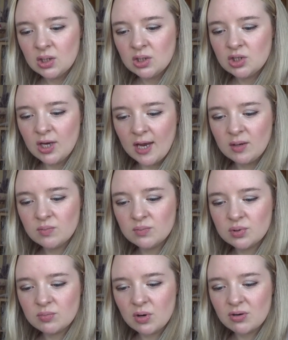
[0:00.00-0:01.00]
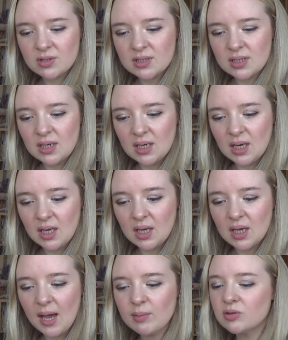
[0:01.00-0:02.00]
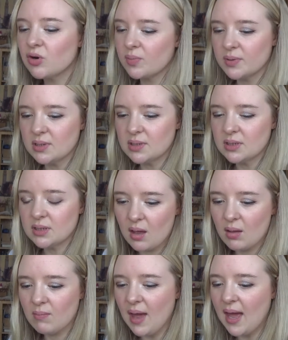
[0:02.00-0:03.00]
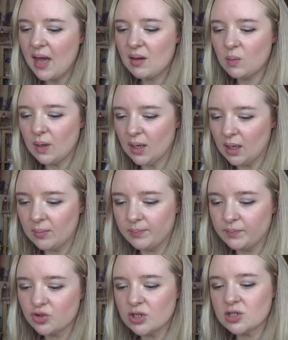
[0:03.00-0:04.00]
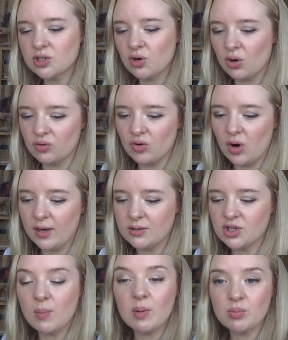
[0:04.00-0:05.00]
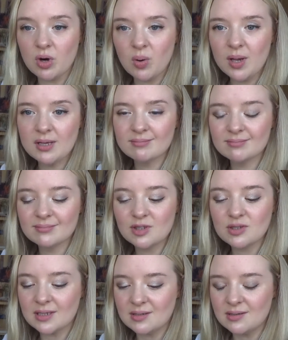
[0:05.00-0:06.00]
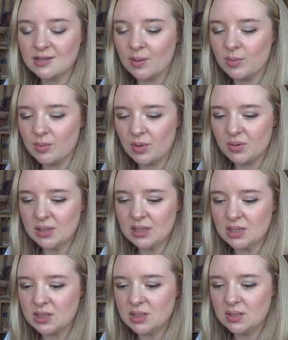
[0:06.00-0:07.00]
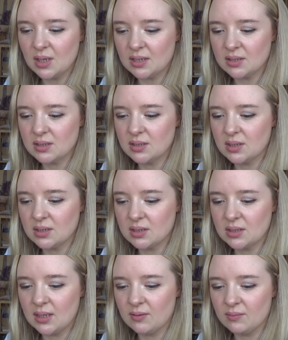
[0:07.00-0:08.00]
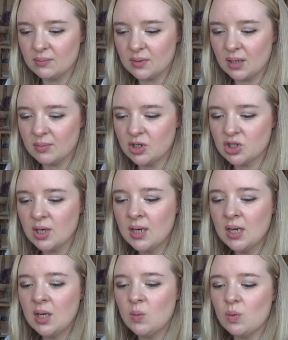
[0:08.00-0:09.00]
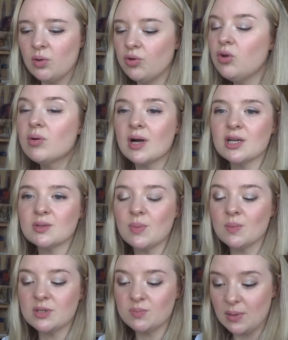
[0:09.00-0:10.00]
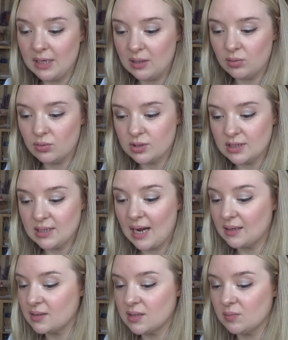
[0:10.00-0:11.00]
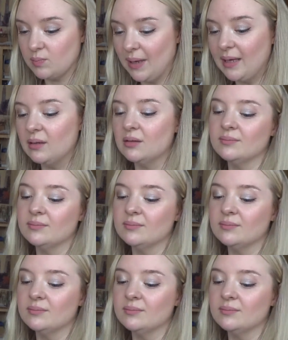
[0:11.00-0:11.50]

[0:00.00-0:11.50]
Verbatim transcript: James Morosini, Emma Roberts, Mare Winningham, Frances Conroy and Jamie Brewer. It was nice to see Jamie Brewer because we hadn't, didn't see her that much. With new cast members Billie Lourd and Alison Pill.